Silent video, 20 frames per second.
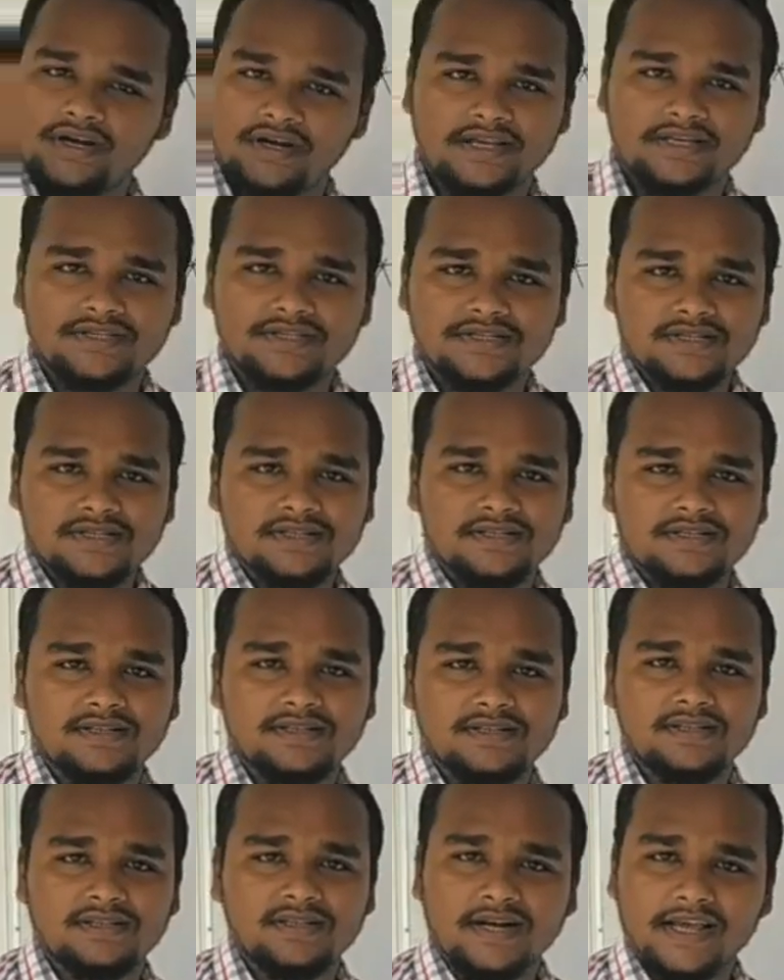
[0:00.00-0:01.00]
in taste.
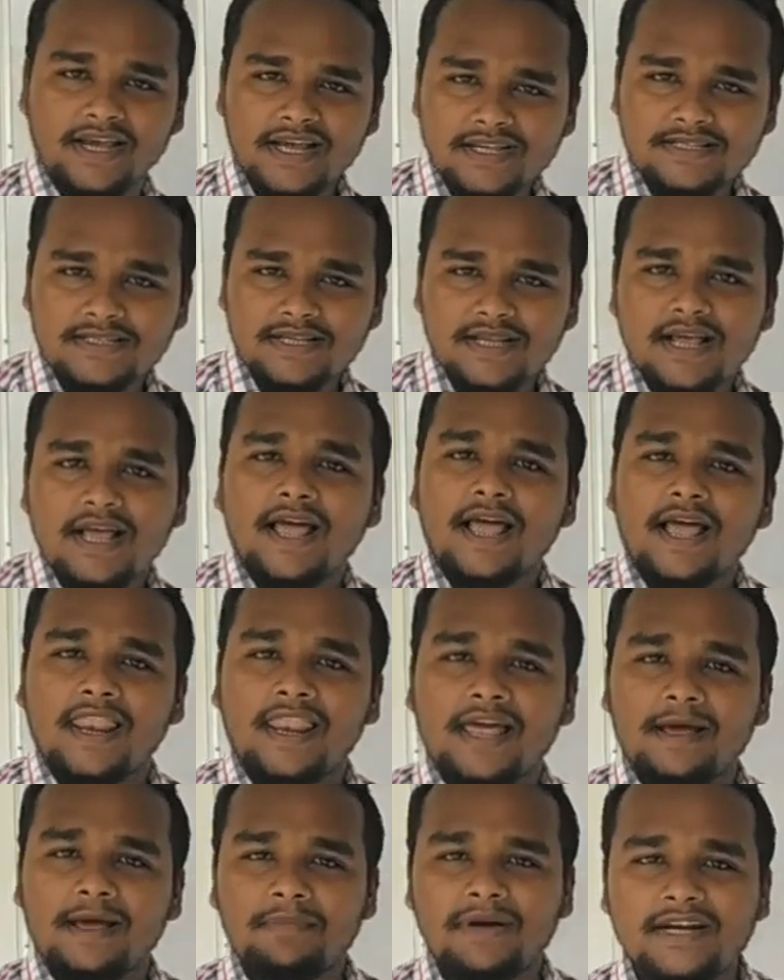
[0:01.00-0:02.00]
That is, a
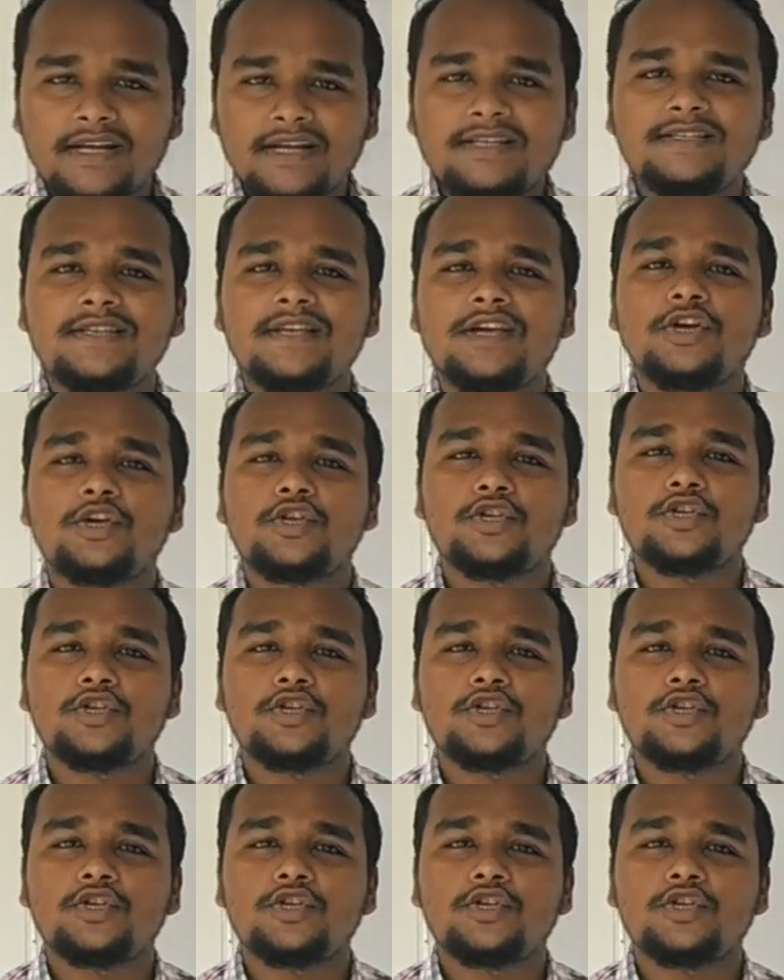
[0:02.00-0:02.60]
lemon is